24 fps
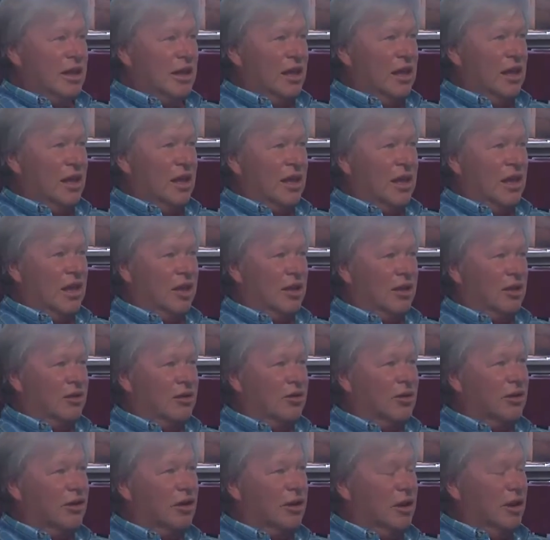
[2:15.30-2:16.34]

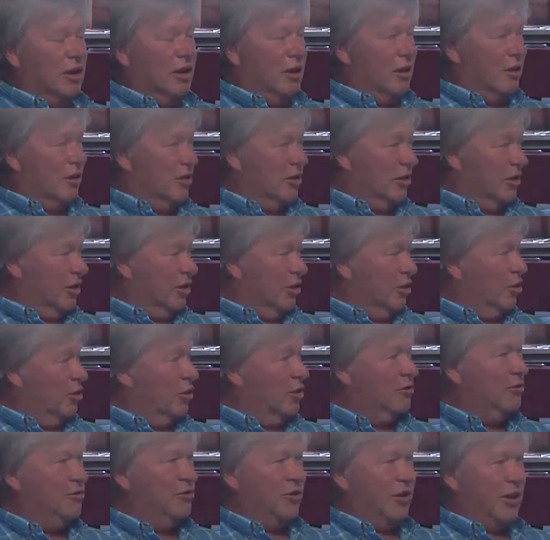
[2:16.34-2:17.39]
and the
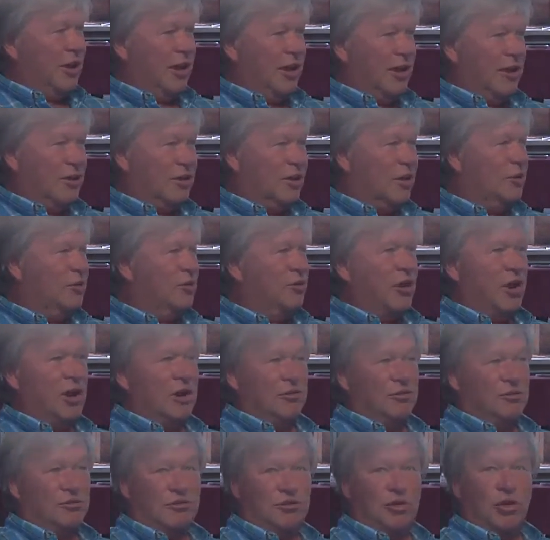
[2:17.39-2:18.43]
hood fan goes
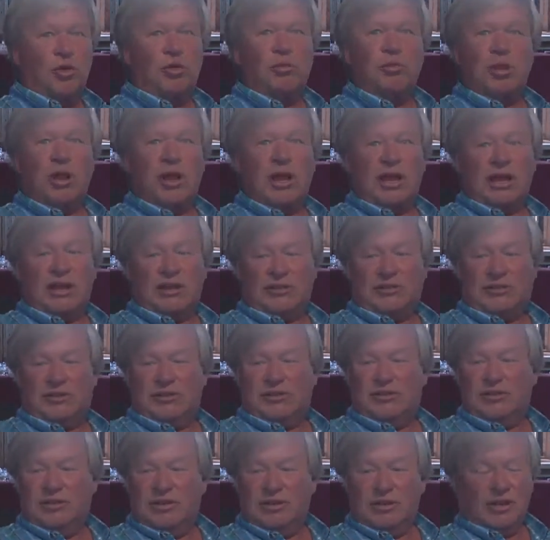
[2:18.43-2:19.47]
on full
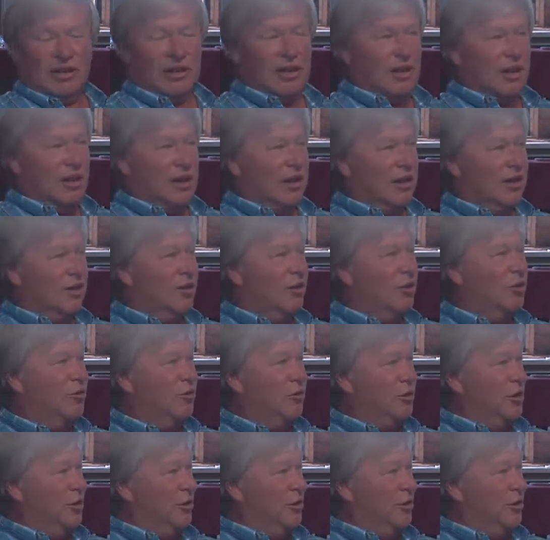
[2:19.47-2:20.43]
blast over on